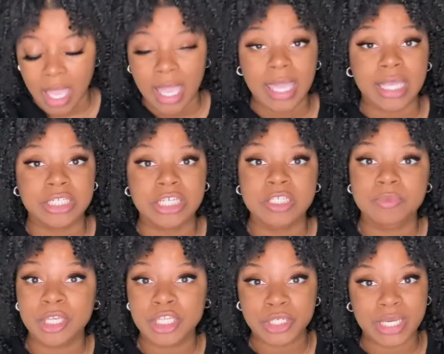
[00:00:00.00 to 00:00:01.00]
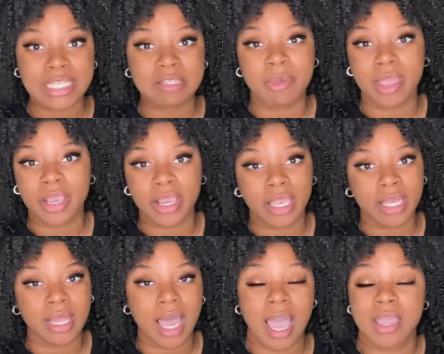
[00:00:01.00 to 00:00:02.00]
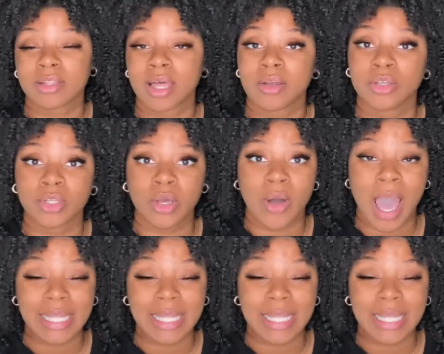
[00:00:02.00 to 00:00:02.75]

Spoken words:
And just being transparent, I